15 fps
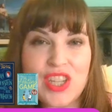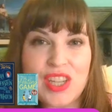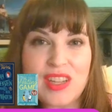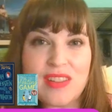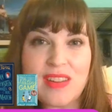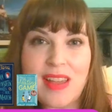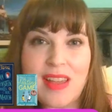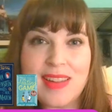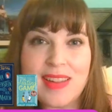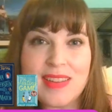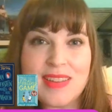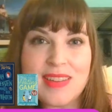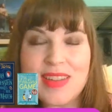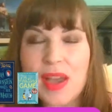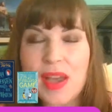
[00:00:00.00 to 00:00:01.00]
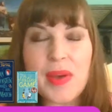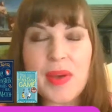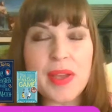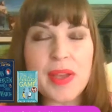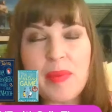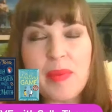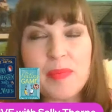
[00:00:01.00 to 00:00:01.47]
and how I got
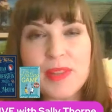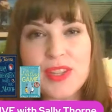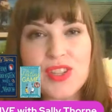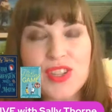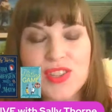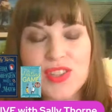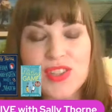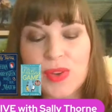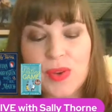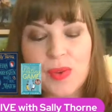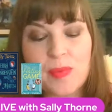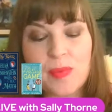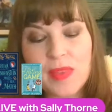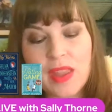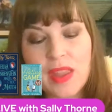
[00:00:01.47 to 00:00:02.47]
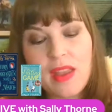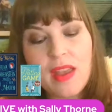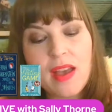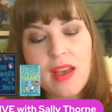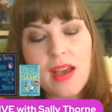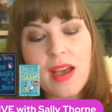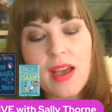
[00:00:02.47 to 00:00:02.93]
published. So,
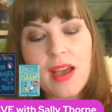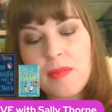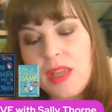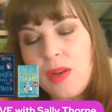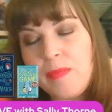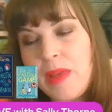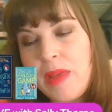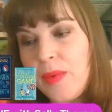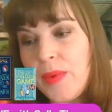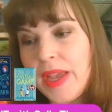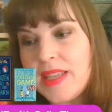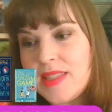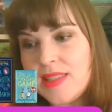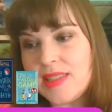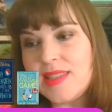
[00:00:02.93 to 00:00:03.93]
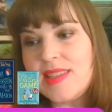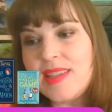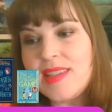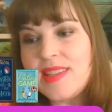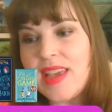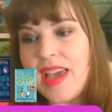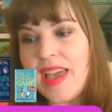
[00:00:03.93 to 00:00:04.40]
in many ways, this is
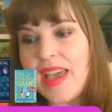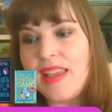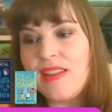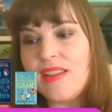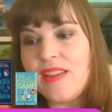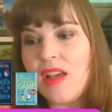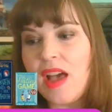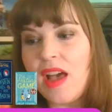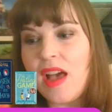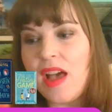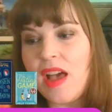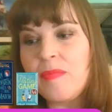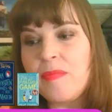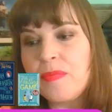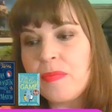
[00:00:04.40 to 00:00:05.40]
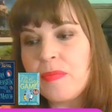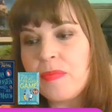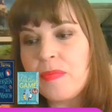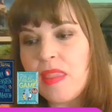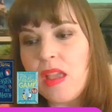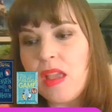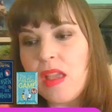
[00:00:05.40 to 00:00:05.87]
a
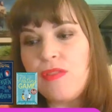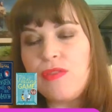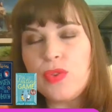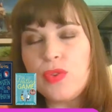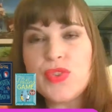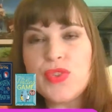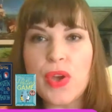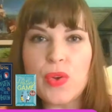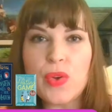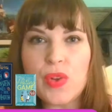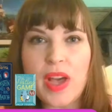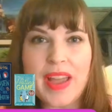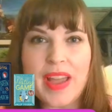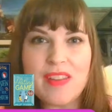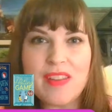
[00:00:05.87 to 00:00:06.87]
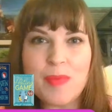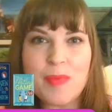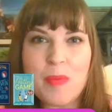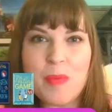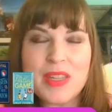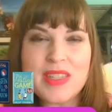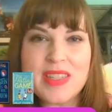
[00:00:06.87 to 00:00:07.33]
full circle kind of moment.
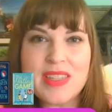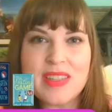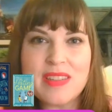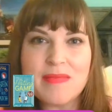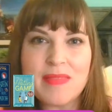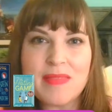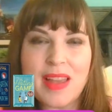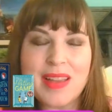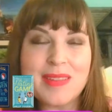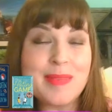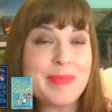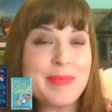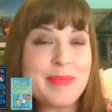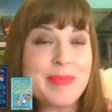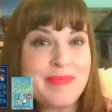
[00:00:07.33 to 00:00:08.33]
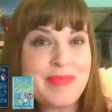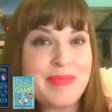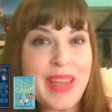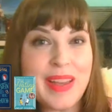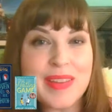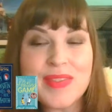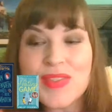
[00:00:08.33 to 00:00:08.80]
Yeah,
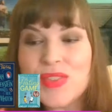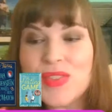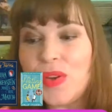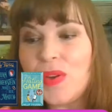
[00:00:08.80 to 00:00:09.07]
so